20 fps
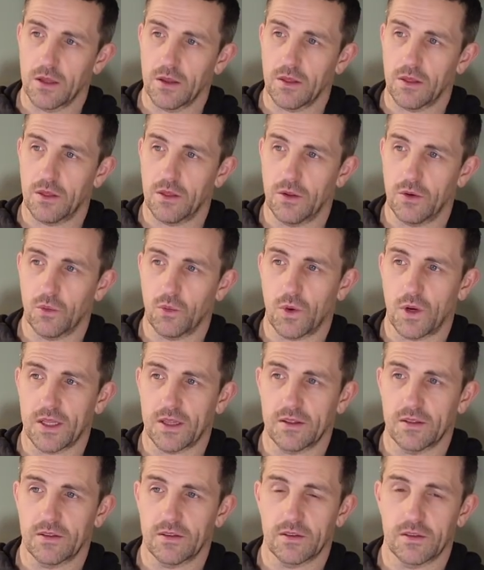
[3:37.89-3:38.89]
the
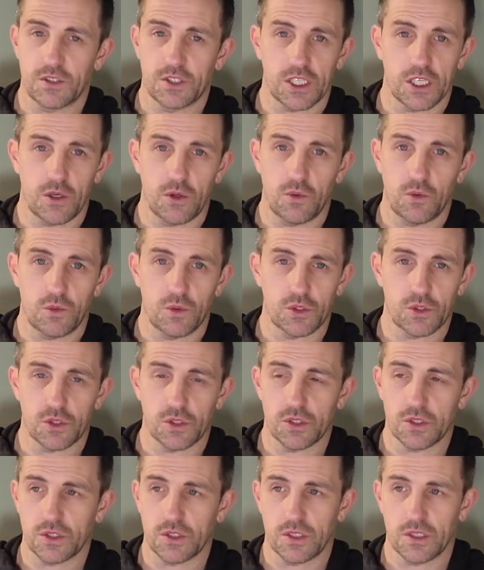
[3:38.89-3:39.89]
wind chill was
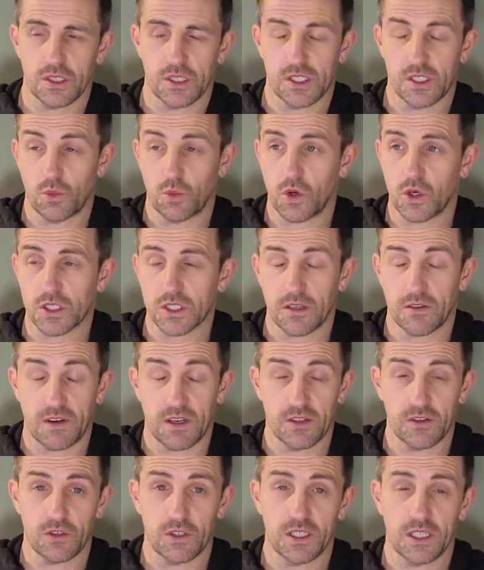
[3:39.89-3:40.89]
just, it's the worst I've
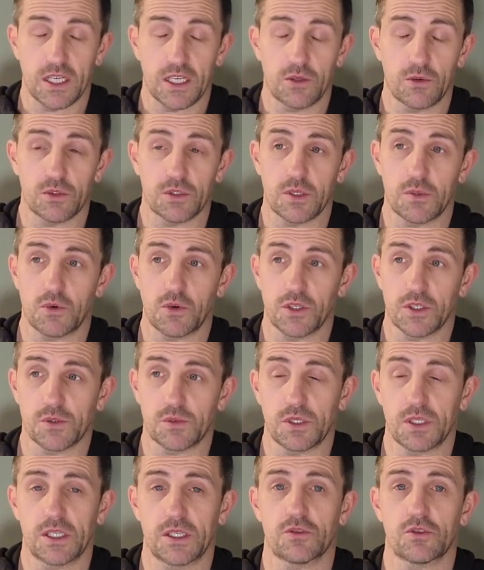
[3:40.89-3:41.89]
had on the hills, to be honest with you.